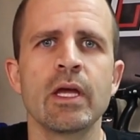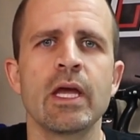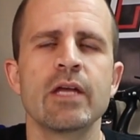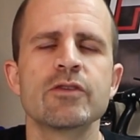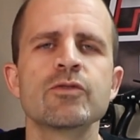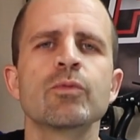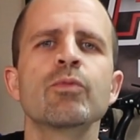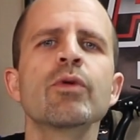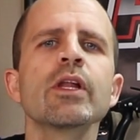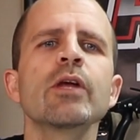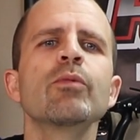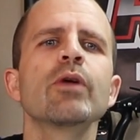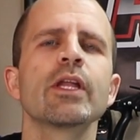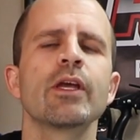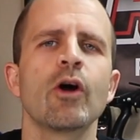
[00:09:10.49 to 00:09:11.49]
it's
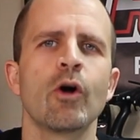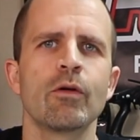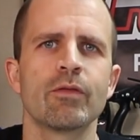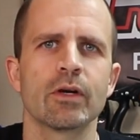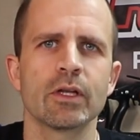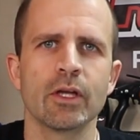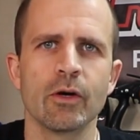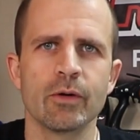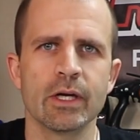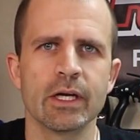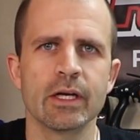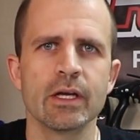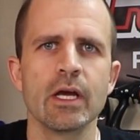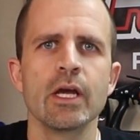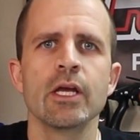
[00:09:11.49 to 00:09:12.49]
really, really
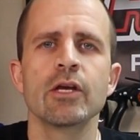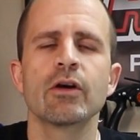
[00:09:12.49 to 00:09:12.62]
overloaded.